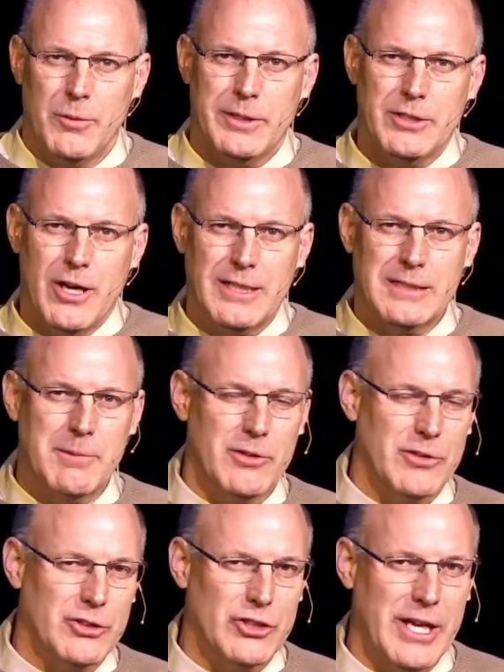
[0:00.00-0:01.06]
We talked about
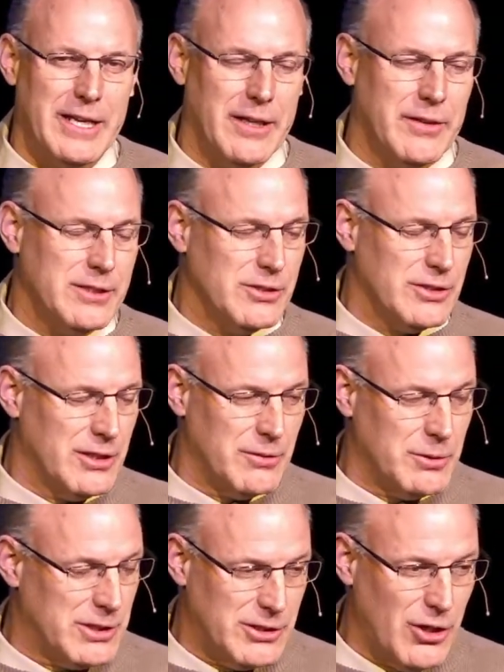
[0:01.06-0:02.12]
the change, and it
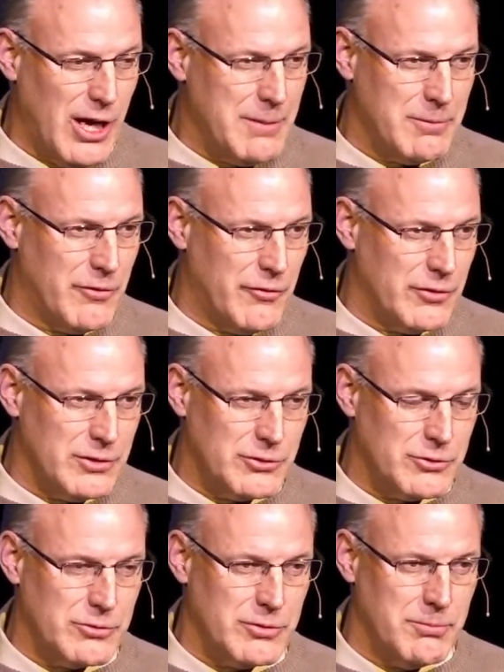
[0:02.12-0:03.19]
was a time of
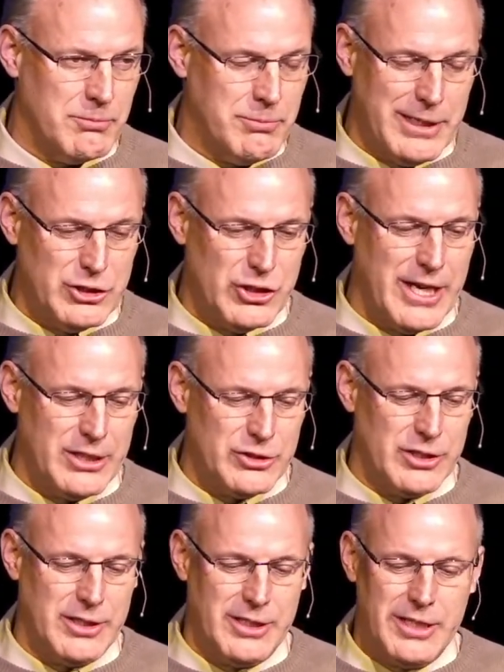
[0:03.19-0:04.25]
big change
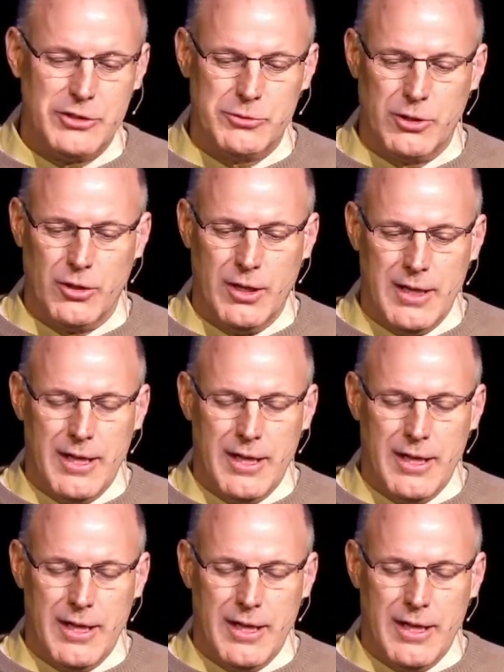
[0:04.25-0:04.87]
in Israel.